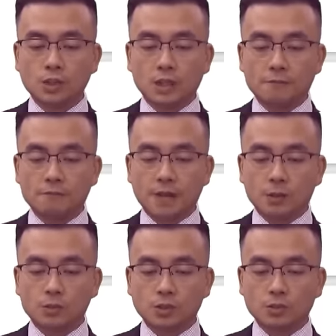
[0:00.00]
in
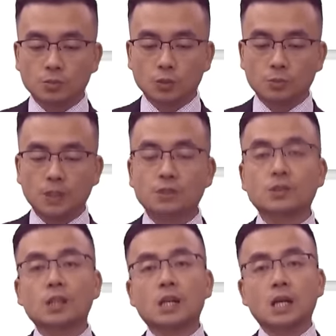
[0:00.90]
thousand, which
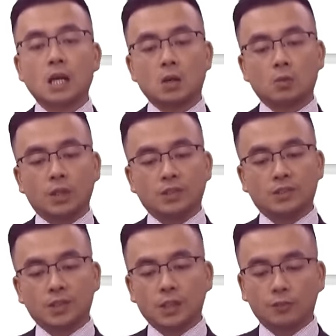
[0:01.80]
means I will
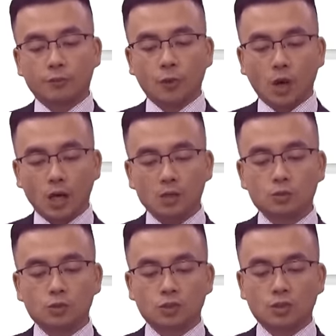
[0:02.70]
insert
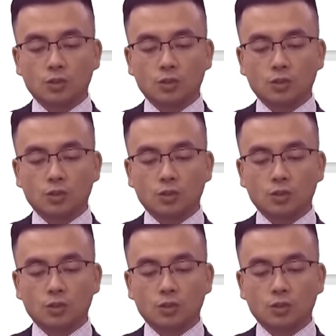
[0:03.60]
400